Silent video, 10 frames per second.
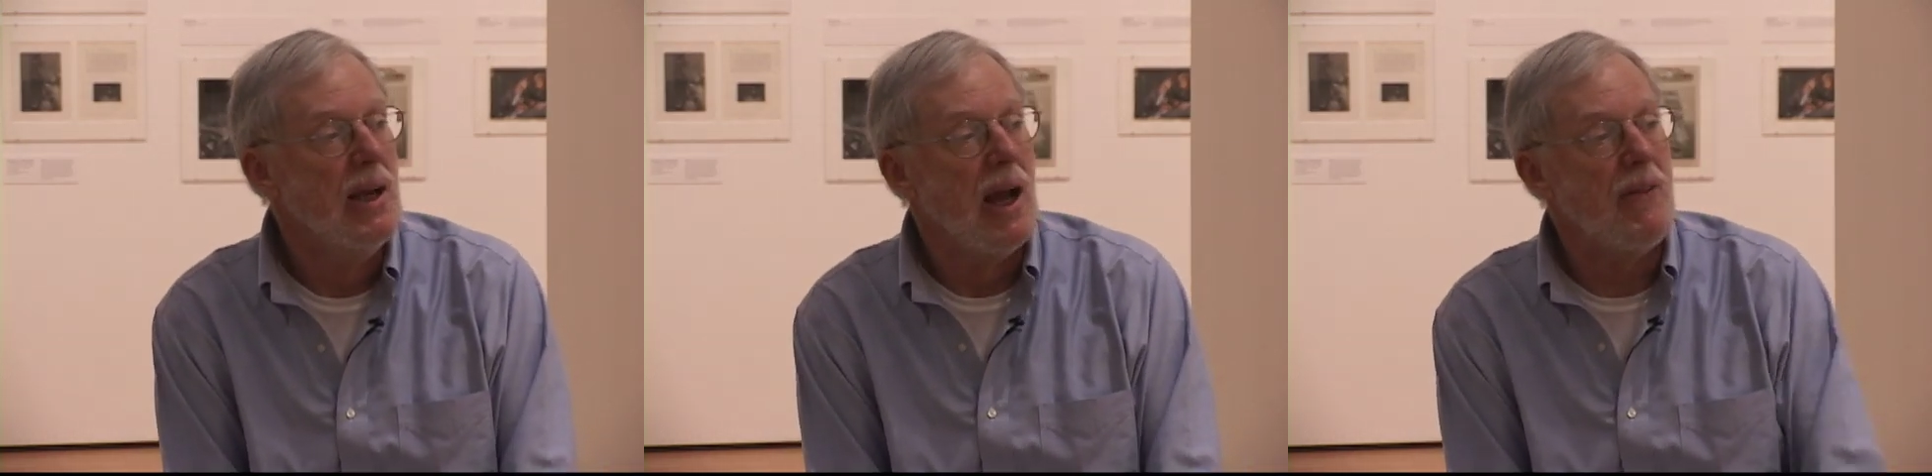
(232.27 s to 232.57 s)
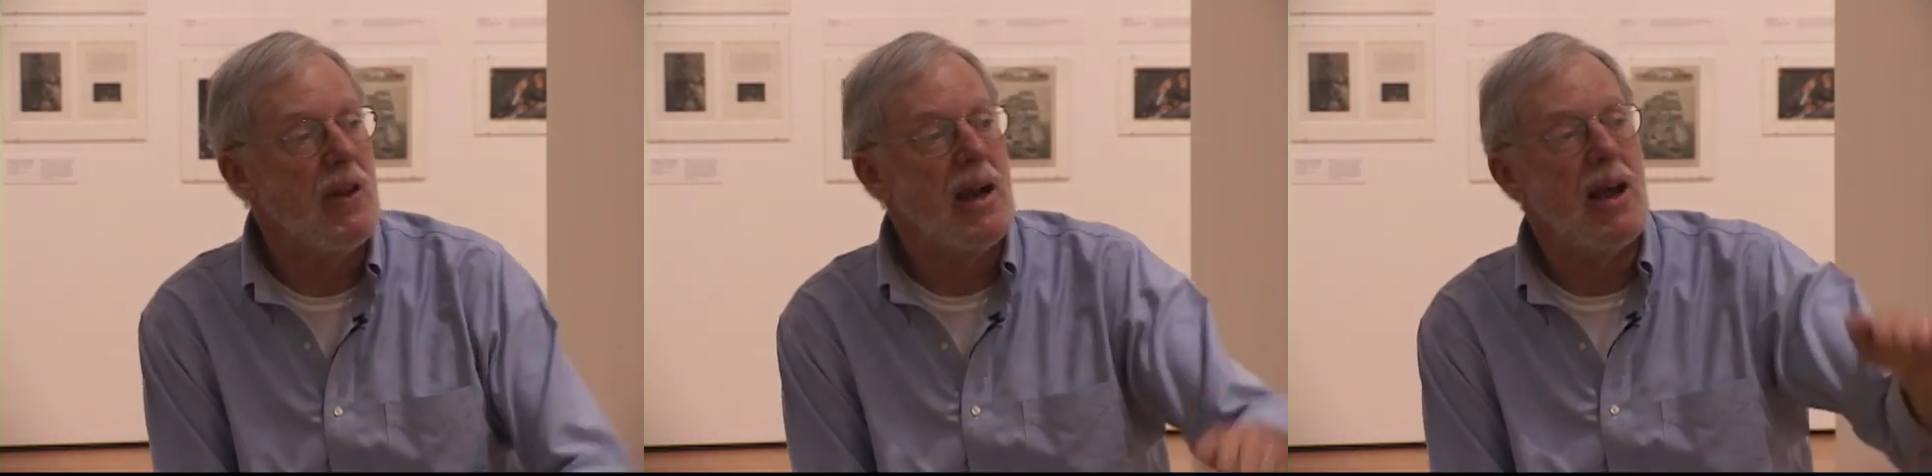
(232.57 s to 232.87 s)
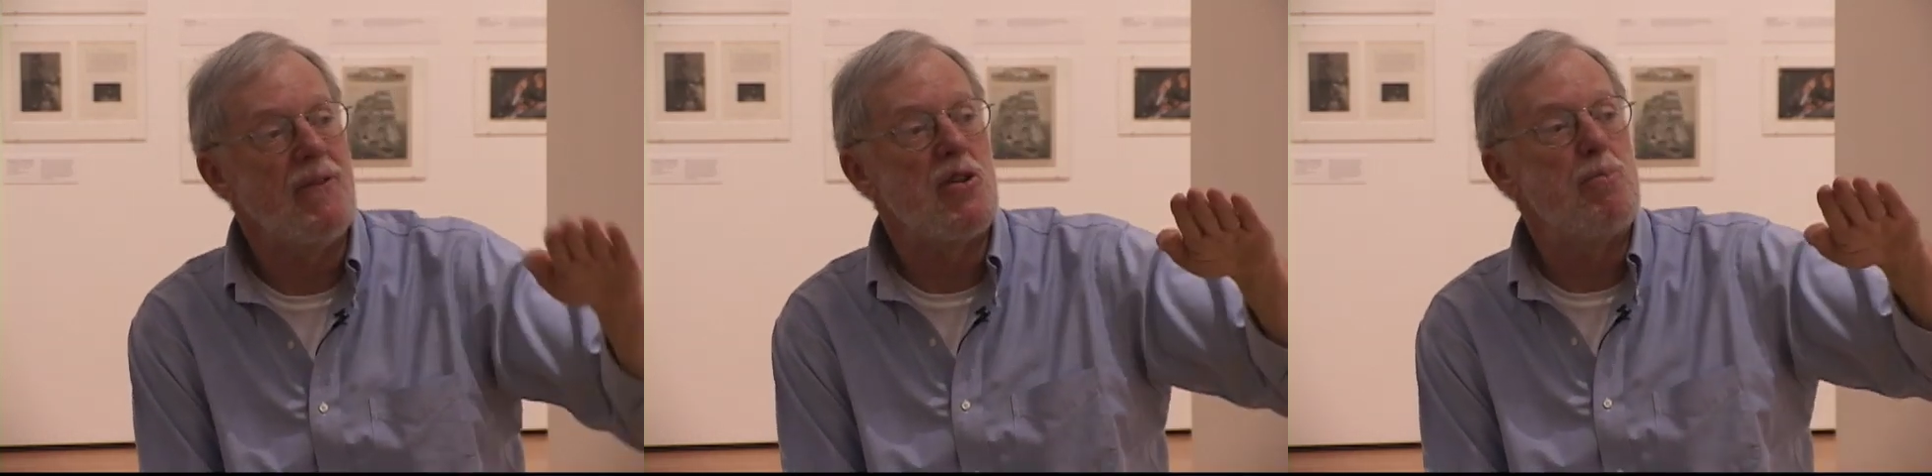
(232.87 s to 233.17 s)
And then it
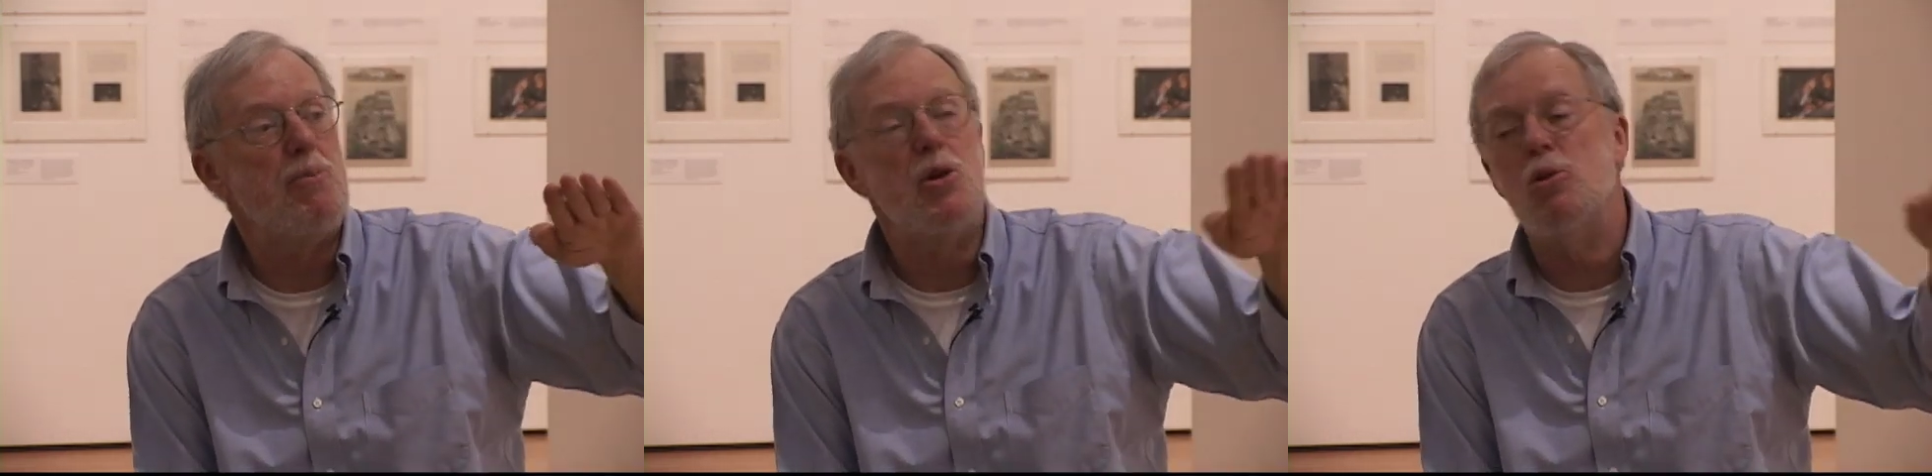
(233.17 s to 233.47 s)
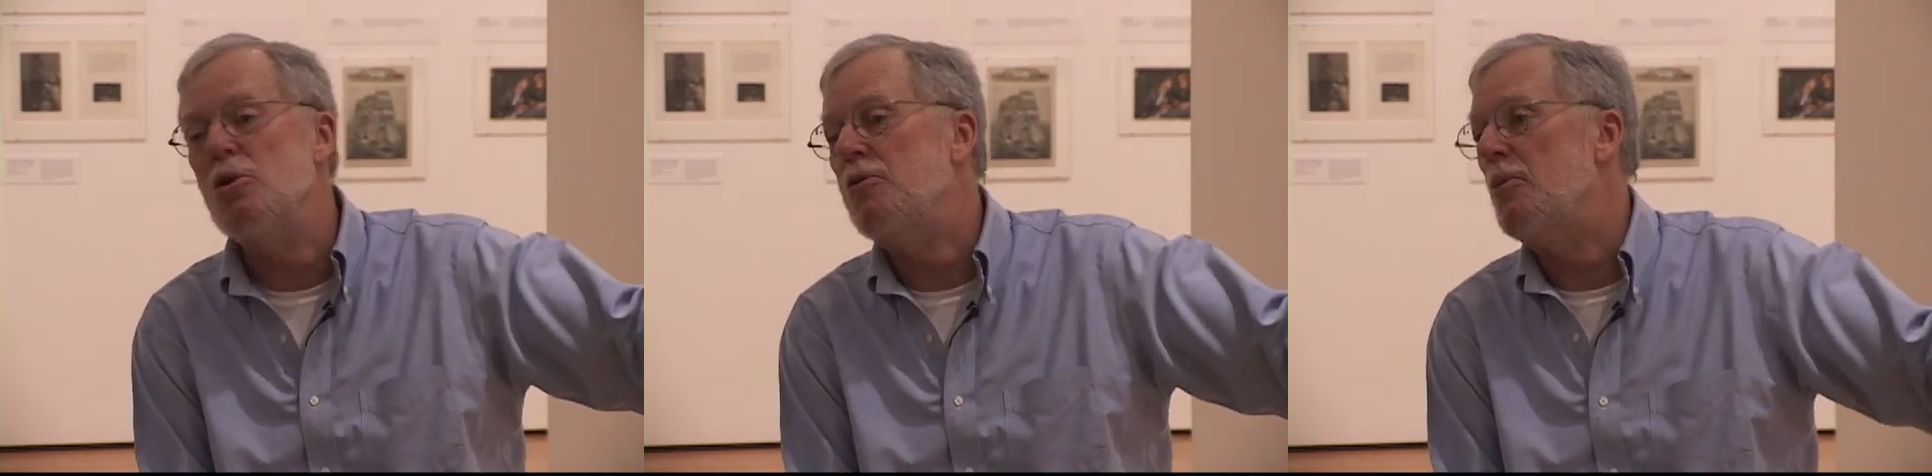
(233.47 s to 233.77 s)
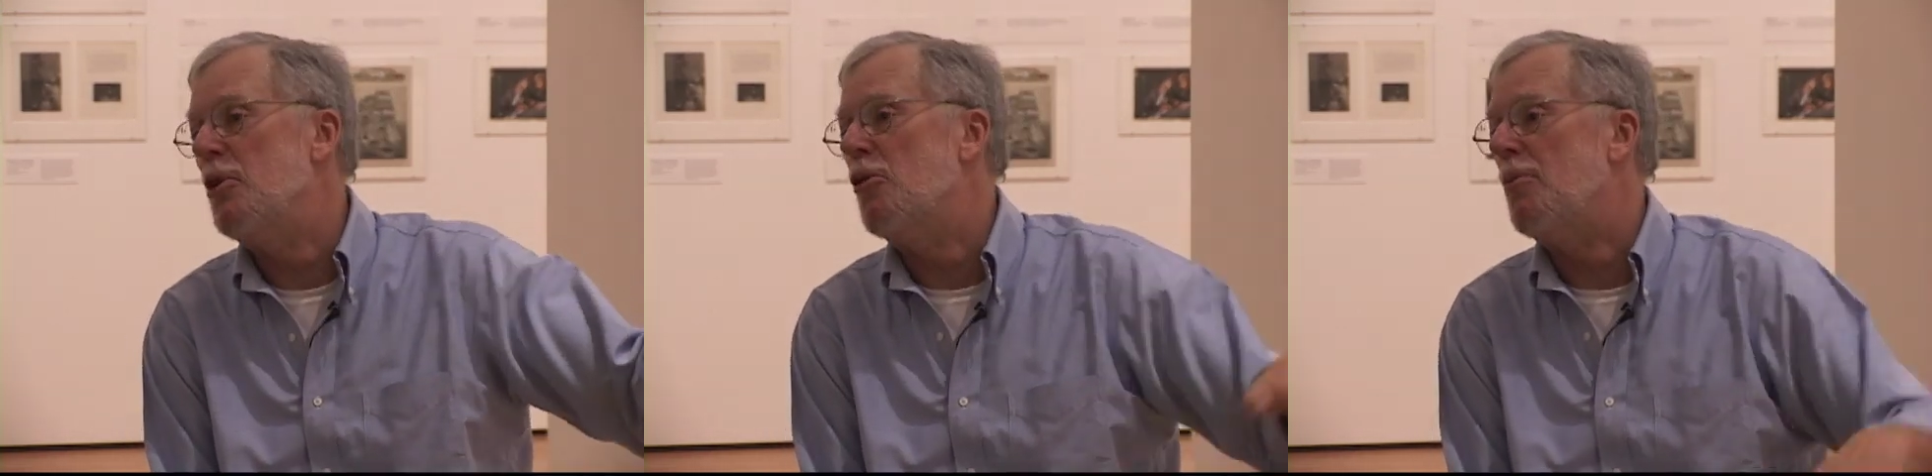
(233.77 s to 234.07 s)
had this beautiful,
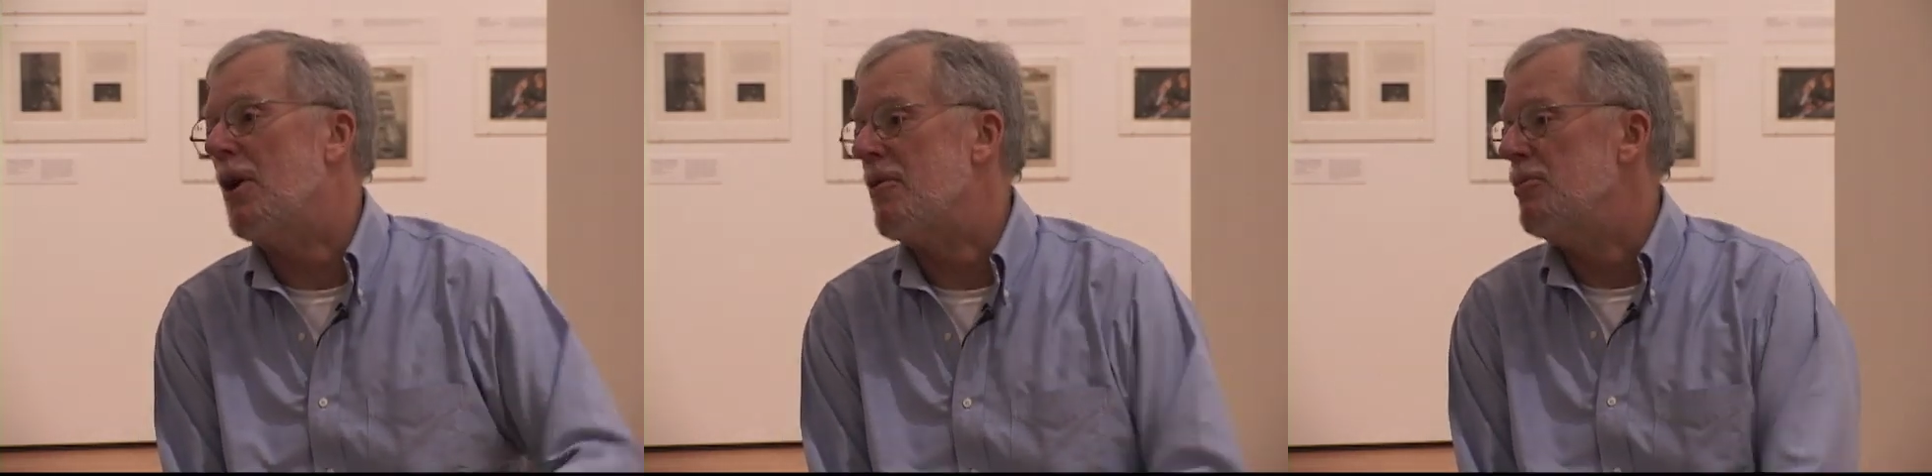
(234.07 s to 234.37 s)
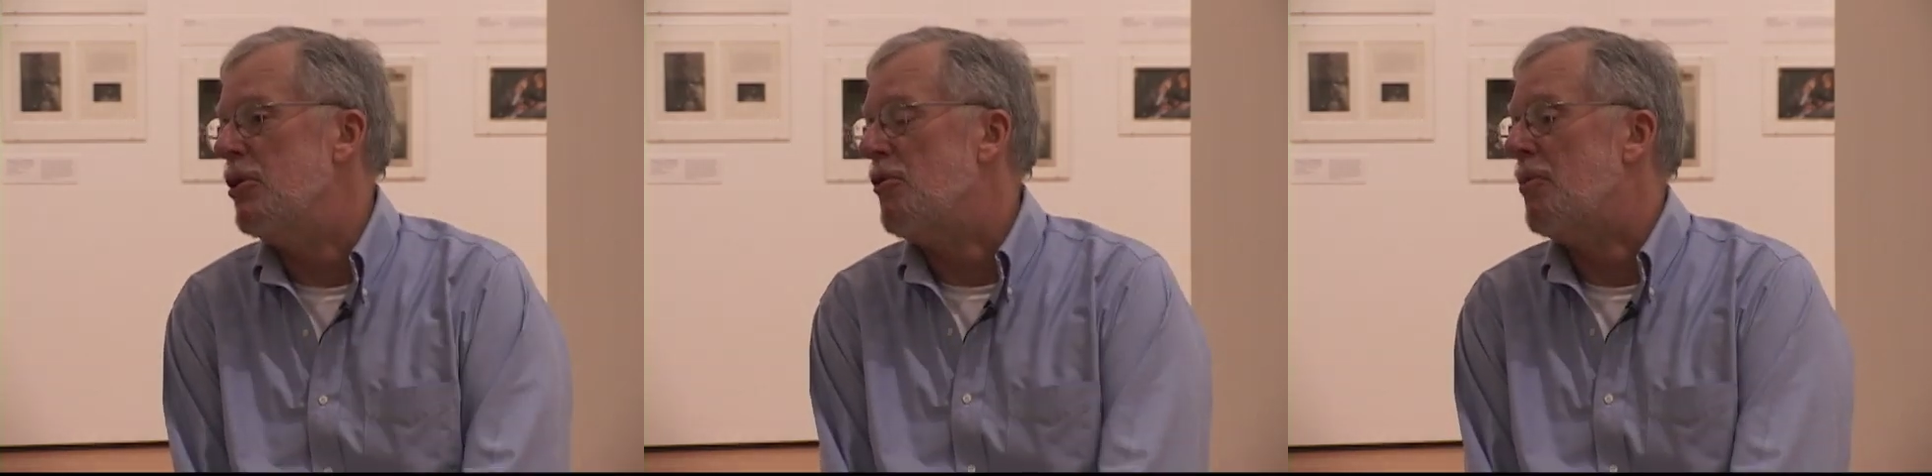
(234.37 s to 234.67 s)
beautiful